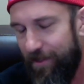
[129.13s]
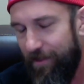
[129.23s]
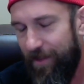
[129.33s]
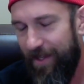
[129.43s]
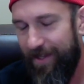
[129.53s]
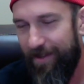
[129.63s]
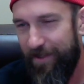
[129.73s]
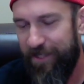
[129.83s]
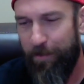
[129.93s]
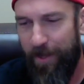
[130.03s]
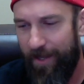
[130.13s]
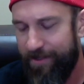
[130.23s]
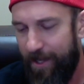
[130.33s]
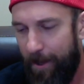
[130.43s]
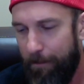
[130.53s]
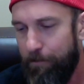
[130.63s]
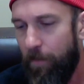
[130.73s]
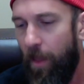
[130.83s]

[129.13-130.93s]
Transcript: the the CPA exam.